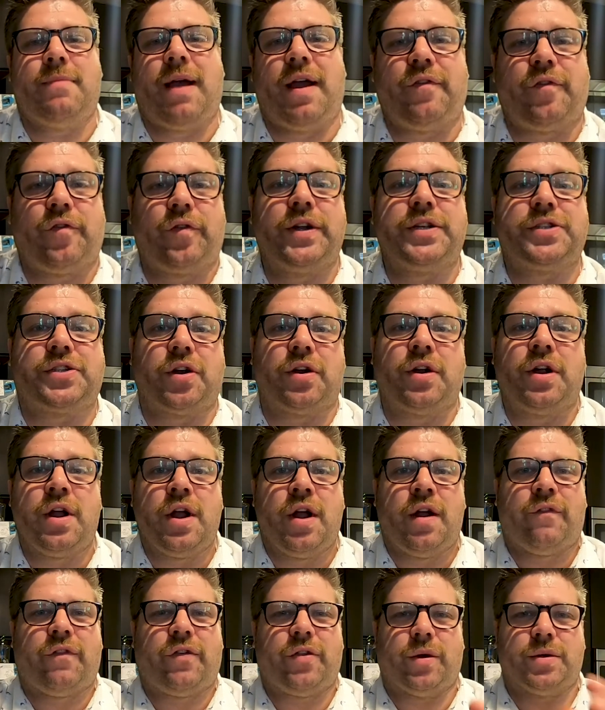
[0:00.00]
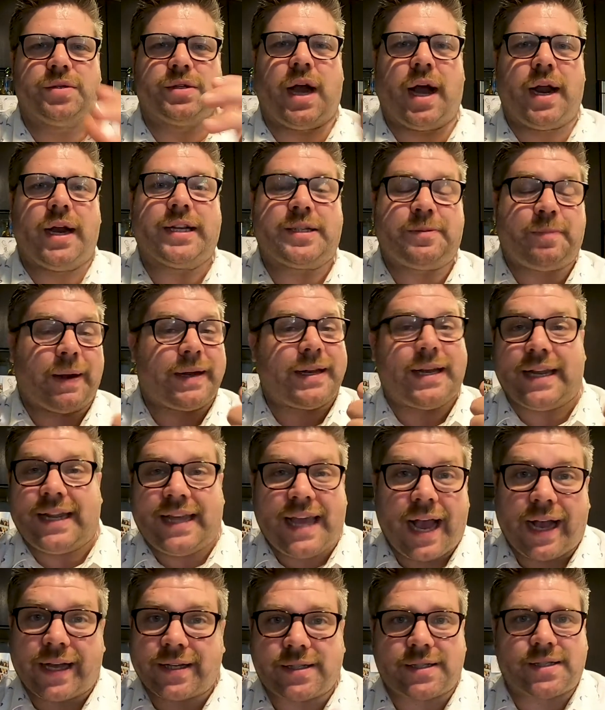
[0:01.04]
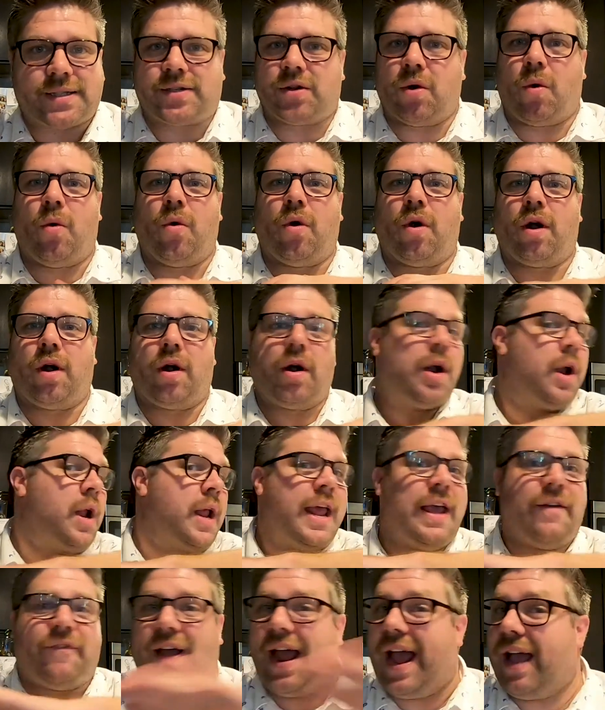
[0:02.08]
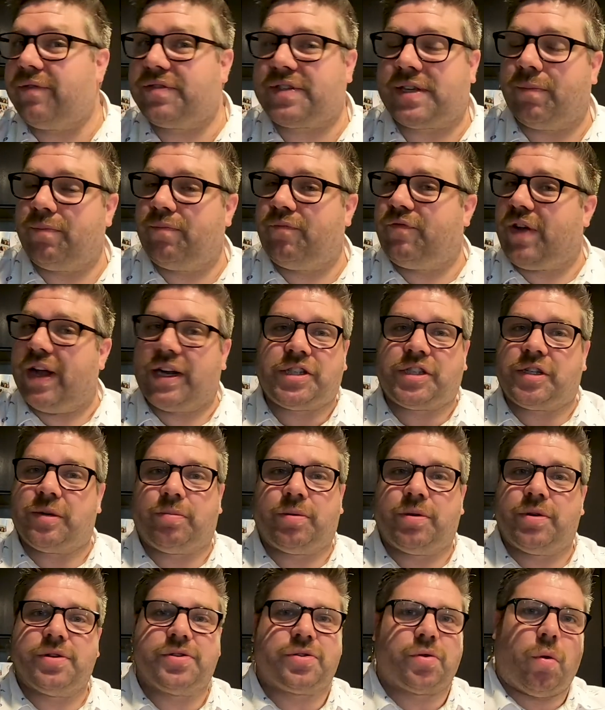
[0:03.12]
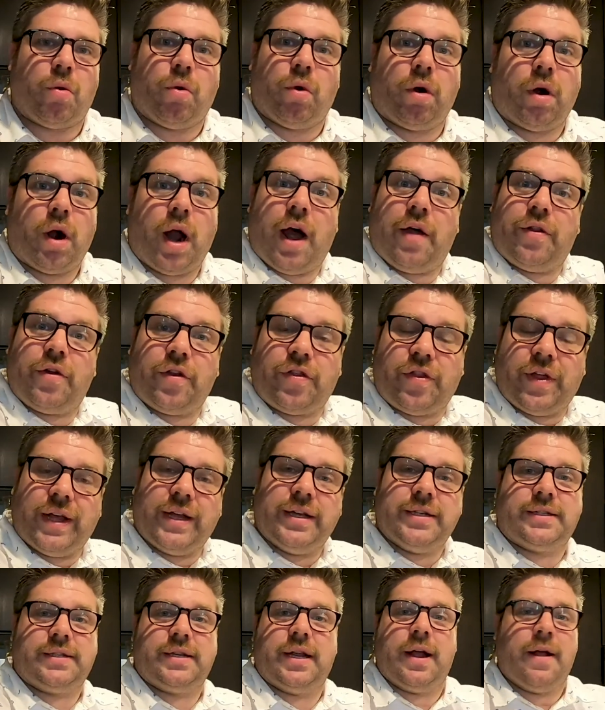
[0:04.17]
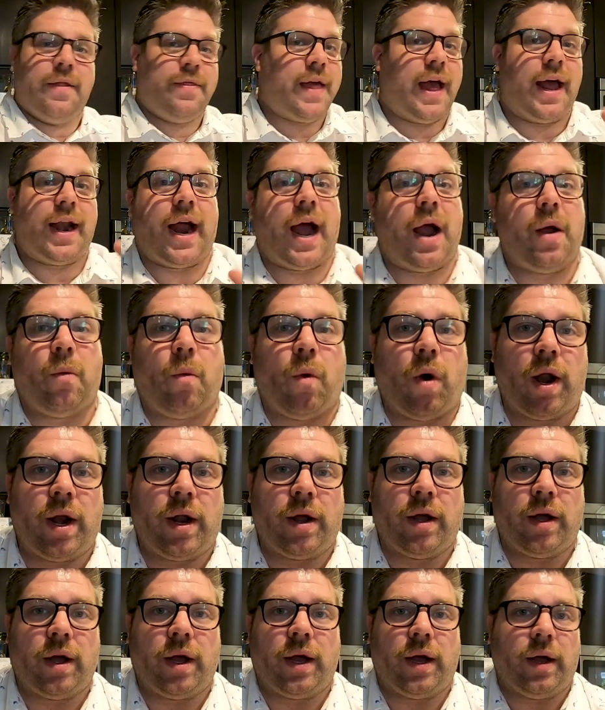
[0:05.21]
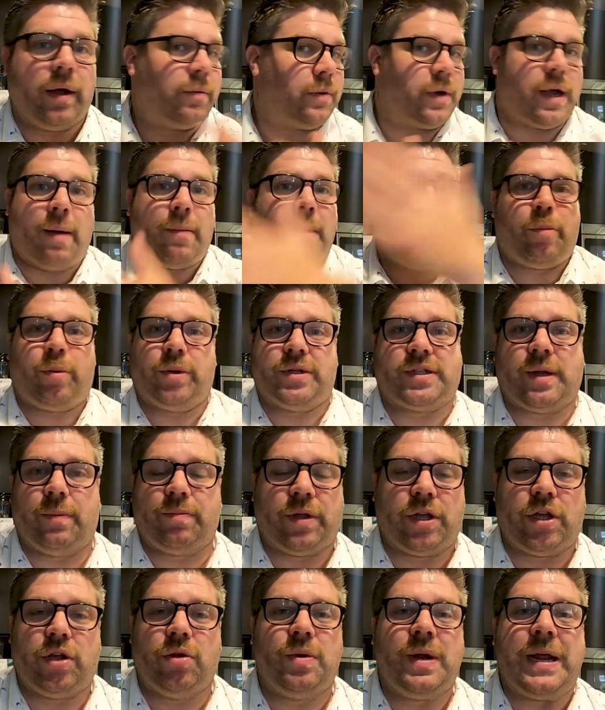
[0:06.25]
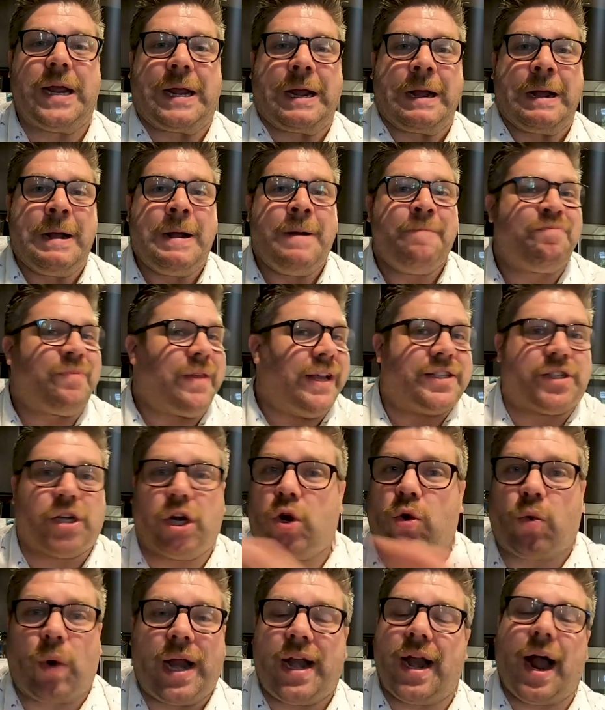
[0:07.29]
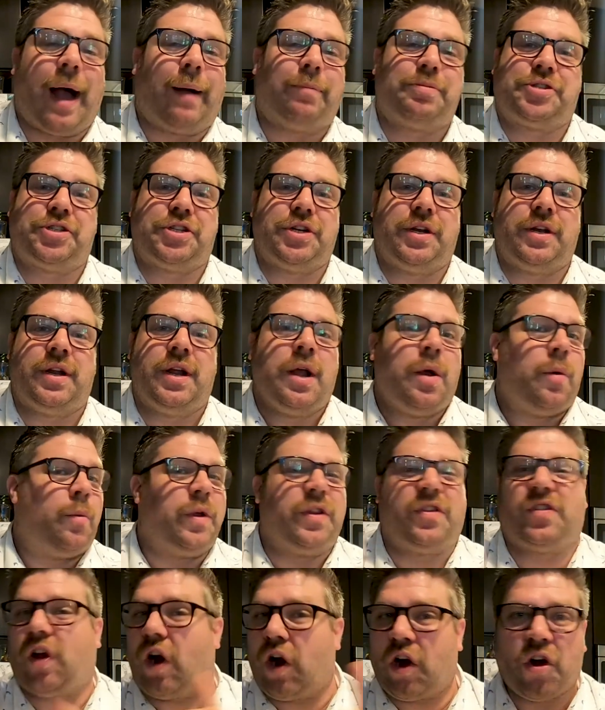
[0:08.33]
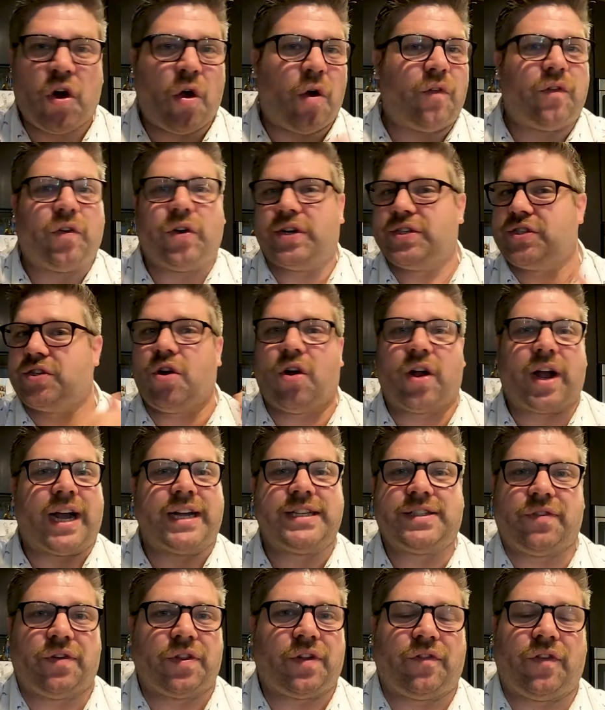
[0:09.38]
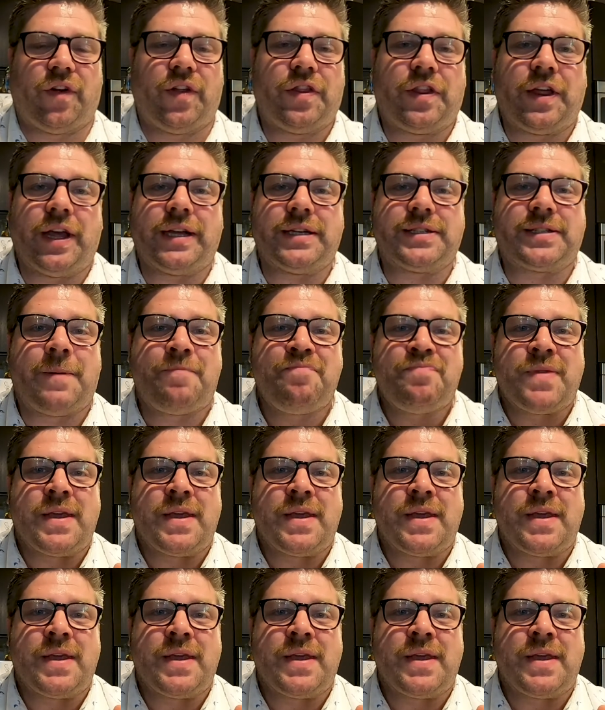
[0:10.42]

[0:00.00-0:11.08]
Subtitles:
my freezer for those unexpected guests, or if I have some vegetables or other things that I want to come up with something unique. It's a great option with turnovers and all kinds of other fun things.